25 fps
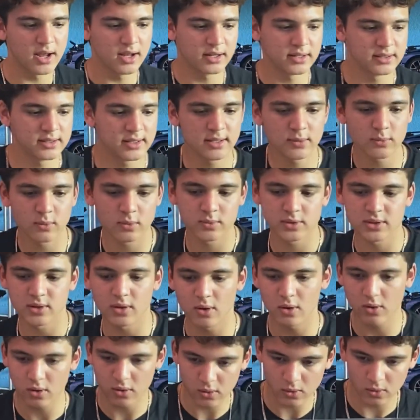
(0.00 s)
because this one was a
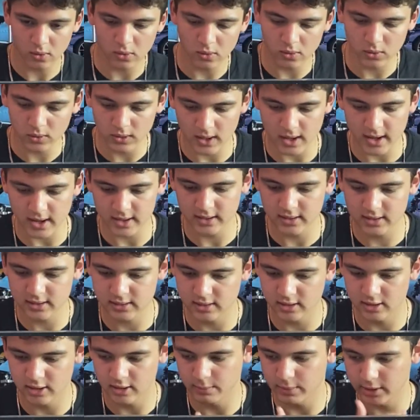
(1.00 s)
whole lot
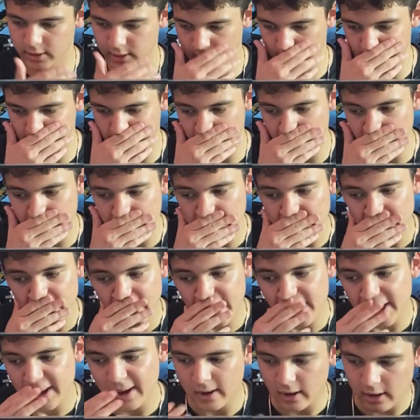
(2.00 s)
easier to put on.
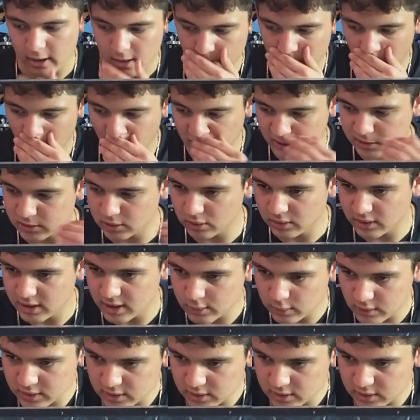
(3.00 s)
Also, this one